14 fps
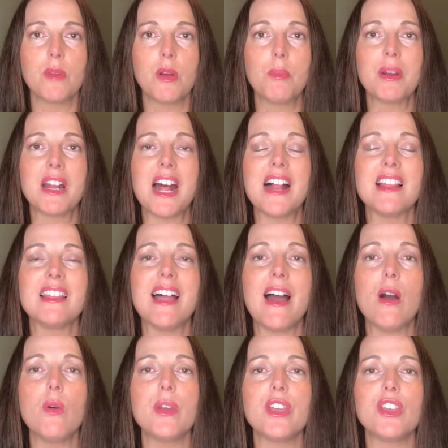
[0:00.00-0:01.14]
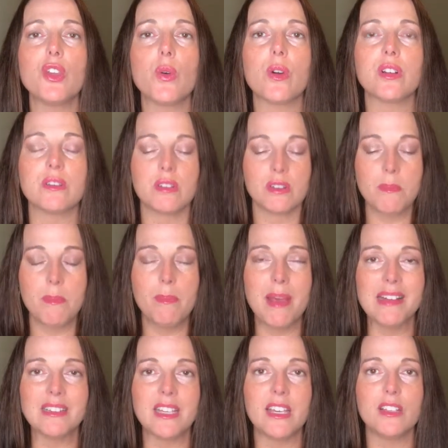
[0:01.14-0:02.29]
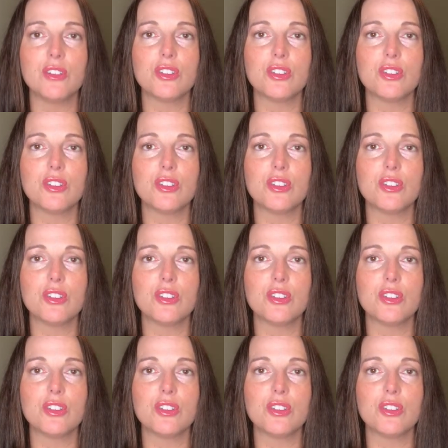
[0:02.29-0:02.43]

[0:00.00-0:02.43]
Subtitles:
but allowing your belly